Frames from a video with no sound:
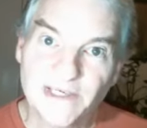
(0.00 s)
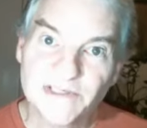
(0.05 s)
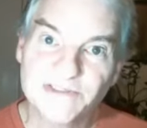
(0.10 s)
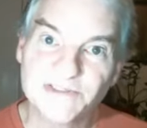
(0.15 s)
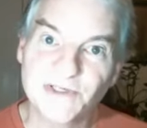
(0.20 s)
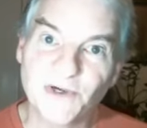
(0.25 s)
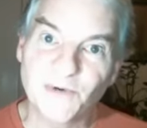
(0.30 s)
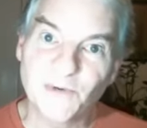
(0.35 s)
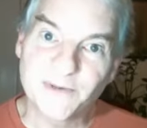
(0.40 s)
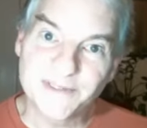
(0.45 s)

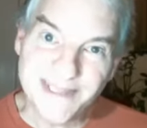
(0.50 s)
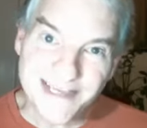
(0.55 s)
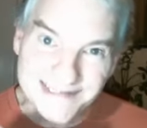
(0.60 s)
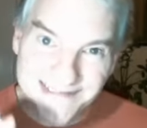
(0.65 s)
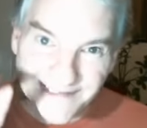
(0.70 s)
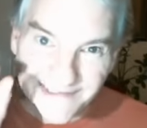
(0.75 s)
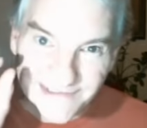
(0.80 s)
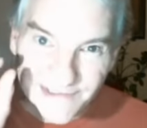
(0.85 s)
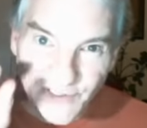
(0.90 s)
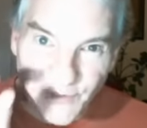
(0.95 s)
So it
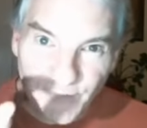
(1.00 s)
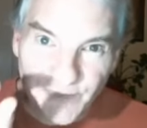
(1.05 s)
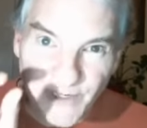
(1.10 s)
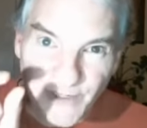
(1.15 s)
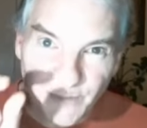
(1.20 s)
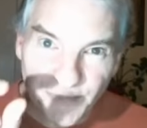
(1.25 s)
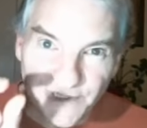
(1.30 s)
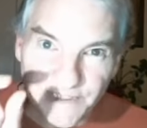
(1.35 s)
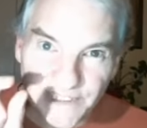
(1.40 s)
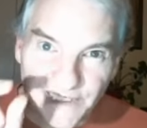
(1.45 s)
takes a little
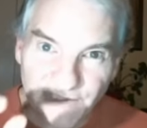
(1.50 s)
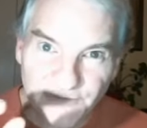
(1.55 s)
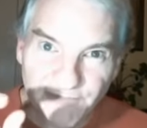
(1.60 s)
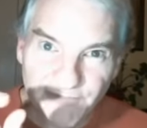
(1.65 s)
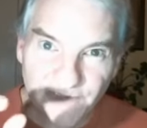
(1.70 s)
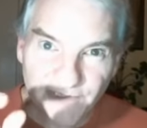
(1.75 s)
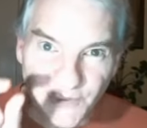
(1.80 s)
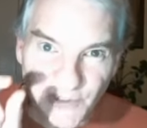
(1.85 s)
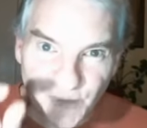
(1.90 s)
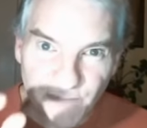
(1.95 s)
bit of
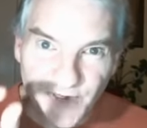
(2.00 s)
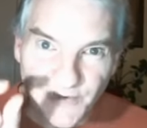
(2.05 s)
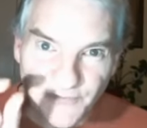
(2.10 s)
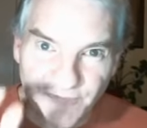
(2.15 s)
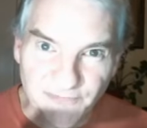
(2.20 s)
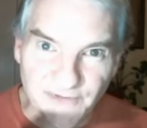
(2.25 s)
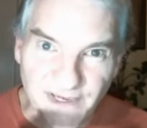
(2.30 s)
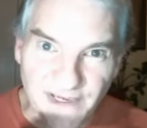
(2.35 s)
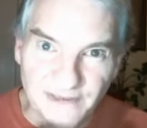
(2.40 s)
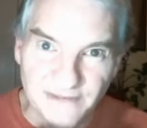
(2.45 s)
belief, a little bit
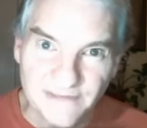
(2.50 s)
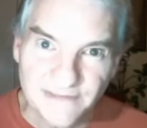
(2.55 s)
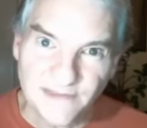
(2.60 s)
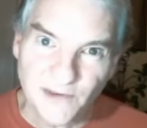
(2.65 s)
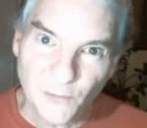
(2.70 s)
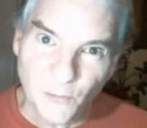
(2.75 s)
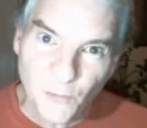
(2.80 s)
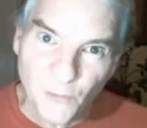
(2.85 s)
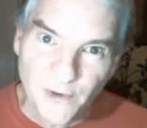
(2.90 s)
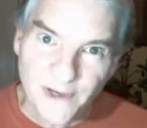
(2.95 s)
of faith
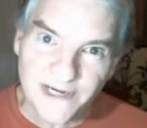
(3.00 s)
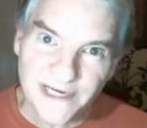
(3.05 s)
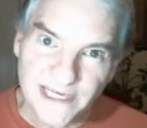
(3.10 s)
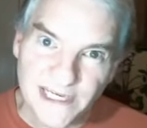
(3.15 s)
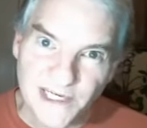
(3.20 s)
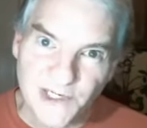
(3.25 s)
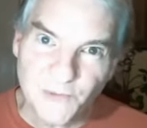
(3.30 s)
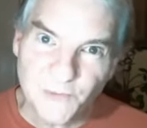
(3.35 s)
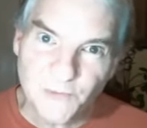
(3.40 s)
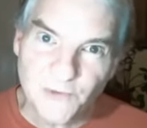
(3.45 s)
that what
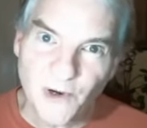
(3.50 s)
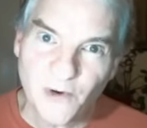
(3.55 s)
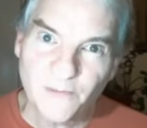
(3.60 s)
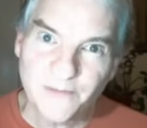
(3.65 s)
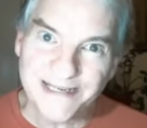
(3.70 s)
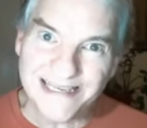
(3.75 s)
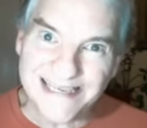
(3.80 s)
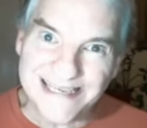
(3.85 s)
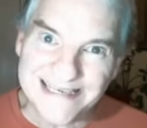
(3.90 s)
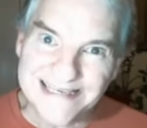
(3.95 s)
he
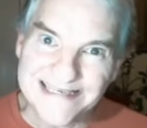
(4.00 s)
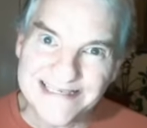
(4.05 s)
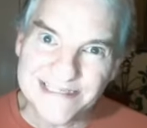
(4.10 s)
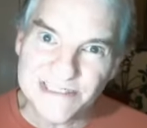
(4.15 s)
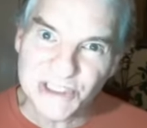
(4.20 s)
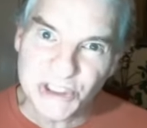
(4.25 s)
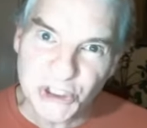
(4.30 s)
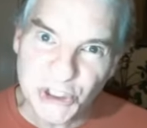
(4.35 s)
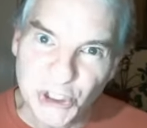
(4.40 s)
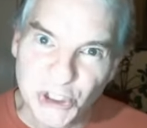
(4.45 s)
wrote
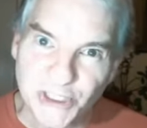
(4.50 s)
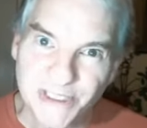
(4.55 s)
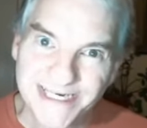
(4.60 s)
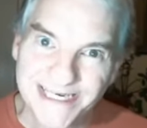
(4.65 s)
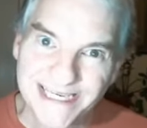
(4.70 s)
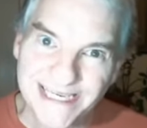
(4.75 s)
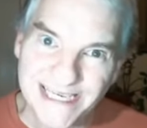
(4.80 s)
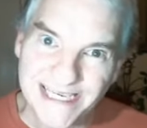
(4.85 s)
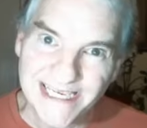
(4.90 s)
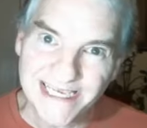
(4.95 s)
is
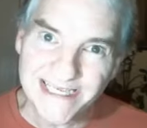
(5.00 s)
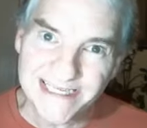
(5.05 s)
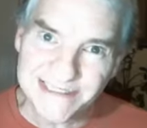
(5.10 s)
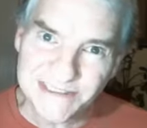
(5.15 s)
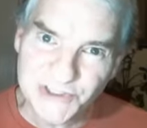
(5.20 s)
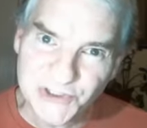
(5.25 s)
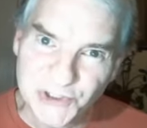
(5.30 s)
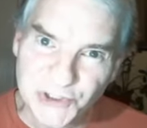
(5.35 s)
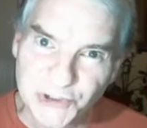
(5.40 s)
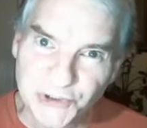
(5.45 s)
good,
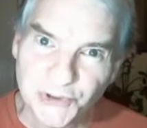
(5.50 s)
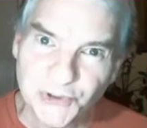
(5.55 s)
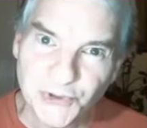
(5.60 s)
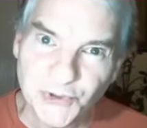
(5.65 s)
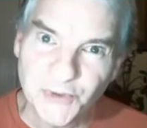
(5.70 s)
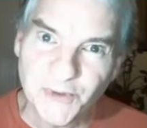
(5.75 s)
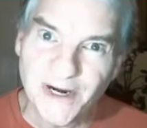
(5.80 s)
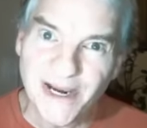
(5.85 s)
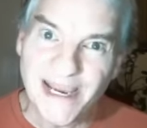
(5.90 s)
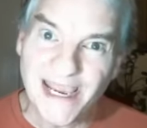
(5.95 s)
is
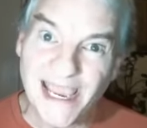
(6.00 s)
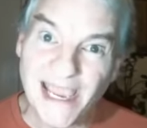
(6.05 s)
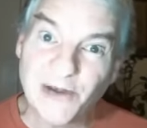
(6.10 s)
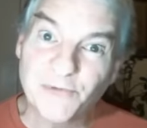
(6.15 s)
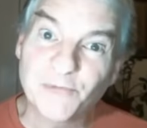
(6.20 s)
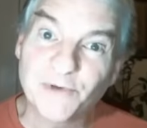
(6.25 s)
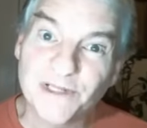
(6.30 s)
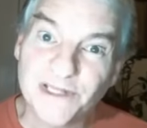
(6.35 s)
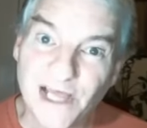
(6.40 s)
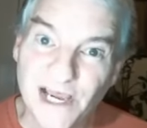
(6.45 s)
true,
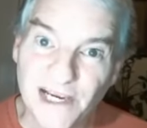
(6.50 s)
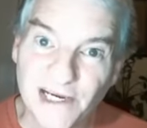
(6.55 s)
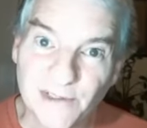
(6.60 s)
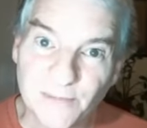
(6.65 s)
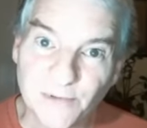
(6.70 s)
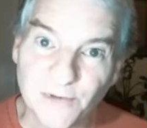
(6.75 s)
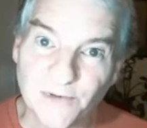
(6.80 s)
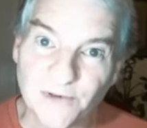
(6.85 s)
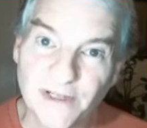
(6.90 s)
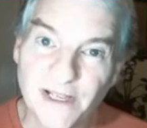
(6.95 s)
and
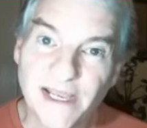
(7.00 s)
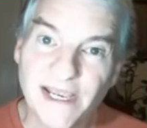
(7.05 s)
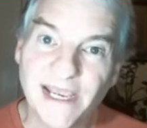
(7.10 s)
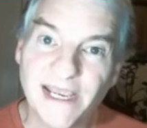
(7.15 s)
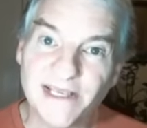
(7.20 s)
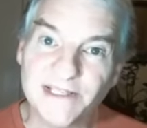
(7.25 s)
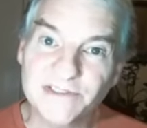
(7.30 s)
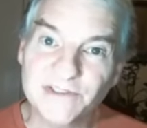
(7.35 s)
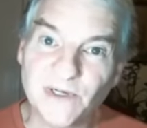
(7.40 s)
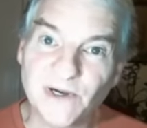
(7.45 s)
reliable.
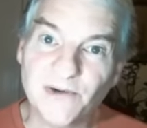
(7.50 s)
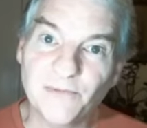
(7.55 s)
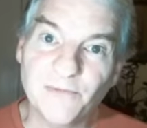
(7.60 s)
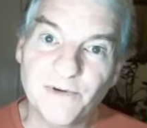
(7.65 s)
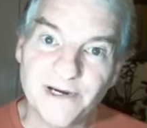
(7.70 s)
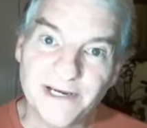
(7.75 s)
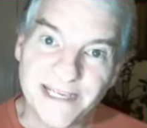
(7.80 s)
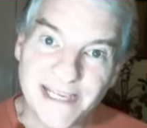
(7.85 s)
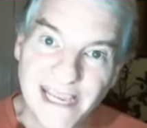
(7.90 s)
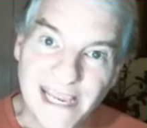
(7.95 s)
And so I
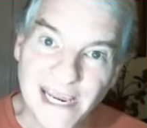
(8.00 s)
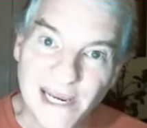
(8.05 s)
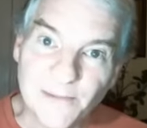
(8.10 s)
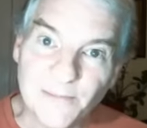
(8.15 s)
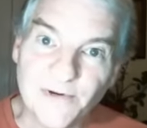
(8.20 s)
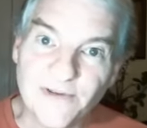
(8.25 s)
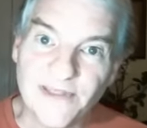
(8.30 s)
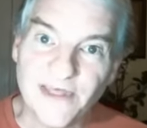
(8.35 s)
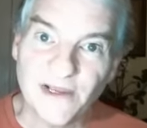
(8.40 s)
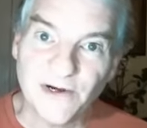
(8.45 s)
want to
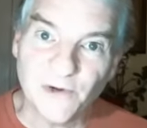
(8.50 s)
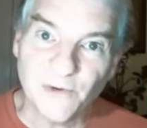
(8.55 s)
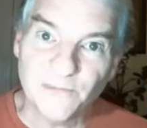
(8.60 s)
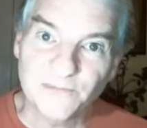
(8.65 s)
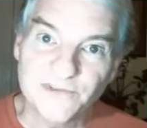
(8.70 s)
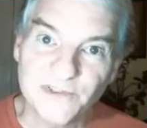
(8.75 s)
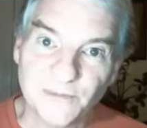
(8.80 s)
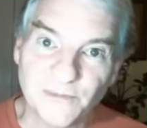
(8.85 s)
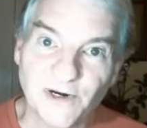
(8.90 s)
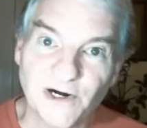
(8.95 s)
hammer that
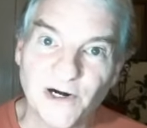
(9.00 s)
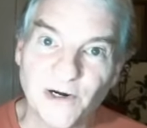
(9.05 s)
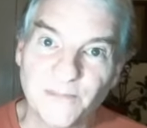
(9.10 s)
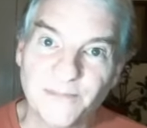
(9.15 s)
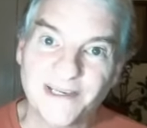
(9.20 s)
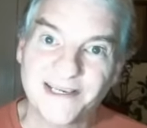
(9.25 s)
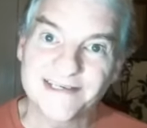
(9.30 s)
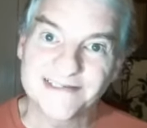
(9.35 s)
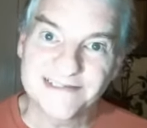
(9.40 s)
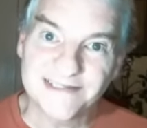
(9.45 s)
home tomorrow
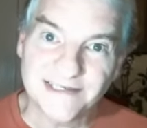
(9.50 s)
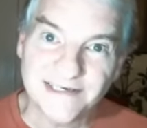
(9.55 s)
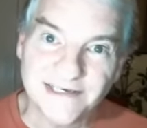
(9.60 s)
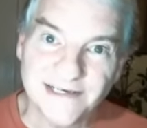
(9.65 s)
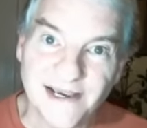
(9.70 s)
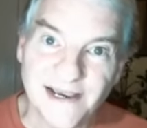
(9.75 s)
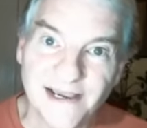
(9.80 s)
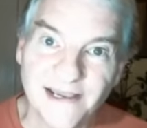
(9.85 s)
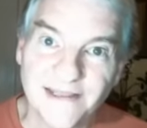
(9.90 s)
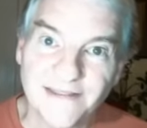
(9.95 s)
because the
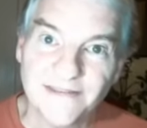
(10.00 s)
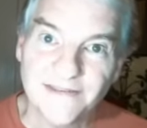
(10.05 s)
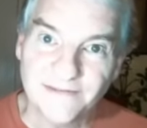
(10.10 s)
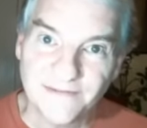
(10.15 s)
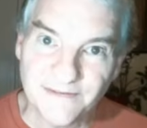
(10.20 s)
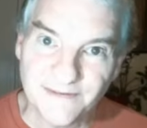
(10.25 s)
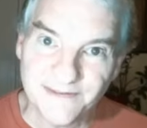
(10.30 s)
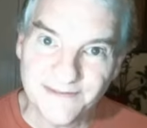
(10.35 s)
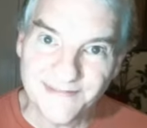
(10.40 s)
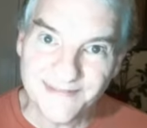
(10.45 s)
God,
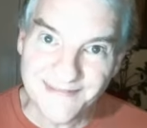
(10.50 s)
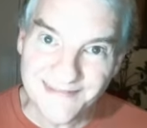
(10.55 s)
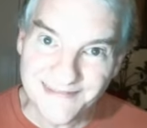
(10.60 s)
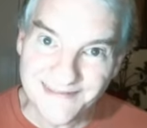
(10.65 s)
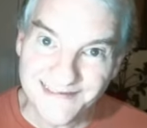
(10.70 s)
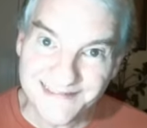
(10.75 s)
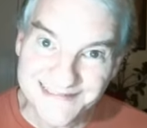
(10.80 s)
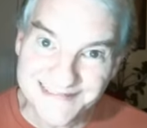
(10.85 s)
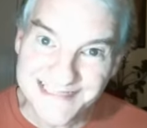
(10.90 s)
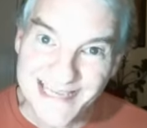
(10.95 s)

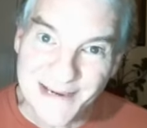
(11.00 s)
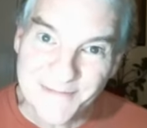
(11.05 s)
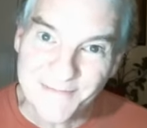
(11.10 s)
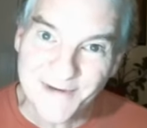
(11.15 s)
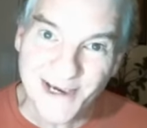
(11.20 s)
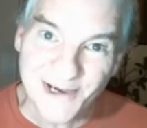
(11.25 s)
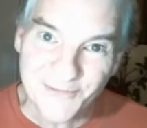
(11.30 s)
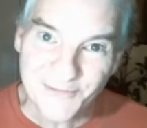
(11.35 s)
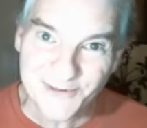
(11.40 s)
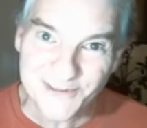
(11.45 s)
the same
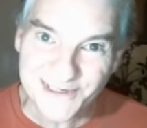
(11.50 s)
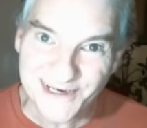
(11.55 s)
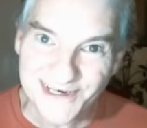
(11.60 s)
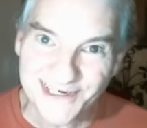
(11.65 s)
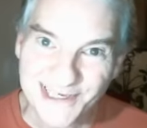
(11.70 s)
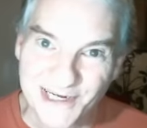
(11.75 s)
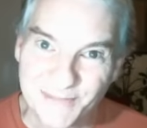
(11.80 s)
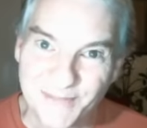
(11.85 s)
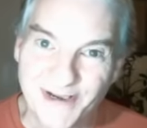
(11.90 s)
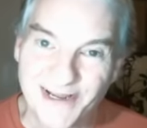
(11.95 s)
God we're
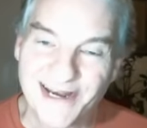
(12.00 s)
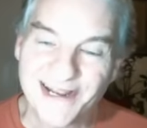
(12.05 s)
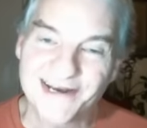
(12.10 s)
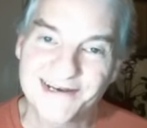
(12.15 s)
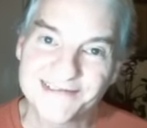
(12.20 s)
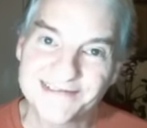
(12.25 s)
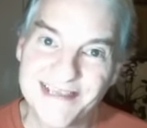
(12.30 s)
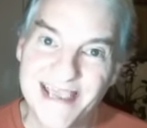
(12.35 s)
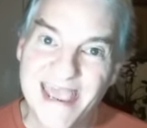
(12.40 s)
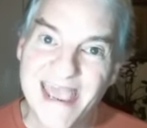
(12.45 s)
talking about
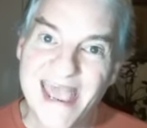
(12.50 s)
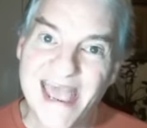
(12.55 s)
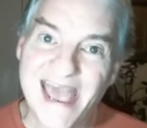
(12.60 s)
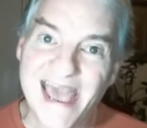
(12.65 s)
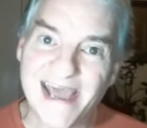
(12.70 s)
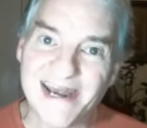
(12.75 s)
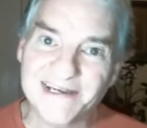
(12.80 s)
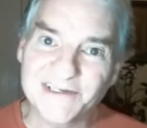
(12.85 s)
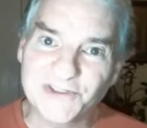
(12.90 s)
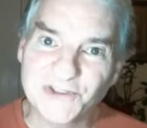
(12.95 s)
had
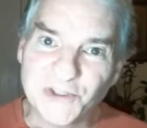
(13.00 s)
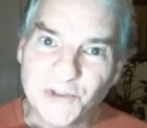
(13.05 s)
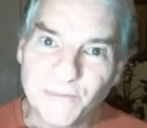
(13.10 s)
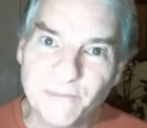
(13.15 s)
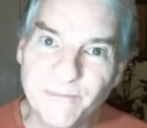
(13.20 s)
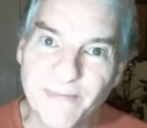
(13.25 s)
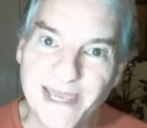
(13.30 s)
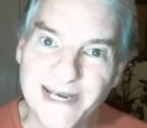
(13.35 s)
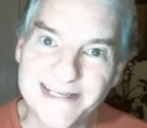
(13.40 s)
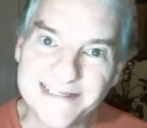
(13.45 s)
had a
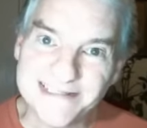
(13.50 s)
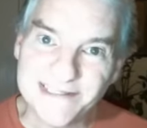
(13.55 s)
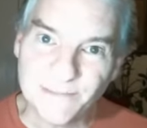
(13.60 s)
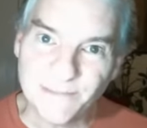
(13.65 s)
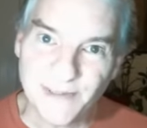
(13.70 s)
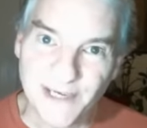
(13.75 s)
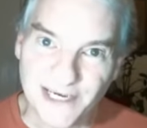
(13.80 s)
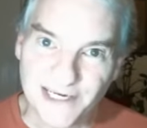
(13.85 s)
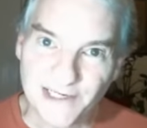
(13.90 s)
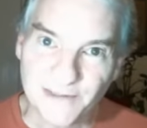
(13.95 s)
tremendous
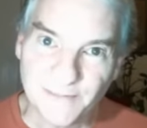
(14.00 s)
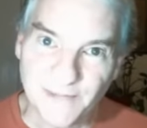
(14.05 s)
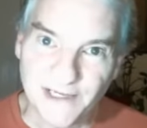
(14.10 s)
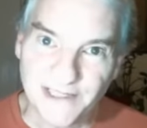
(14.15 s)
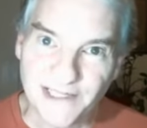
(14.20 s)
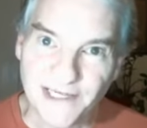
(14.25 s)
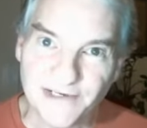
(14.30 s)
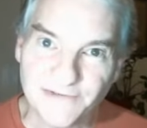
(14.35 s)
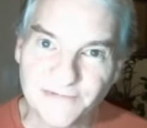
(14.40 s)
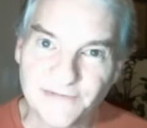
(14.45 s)
impact on
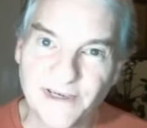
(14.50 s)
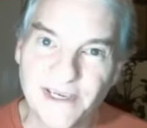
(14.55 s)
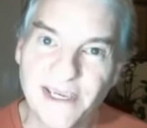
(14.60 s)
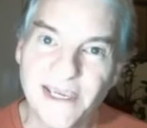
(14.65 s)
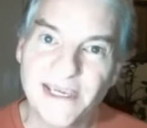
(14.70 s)
my life.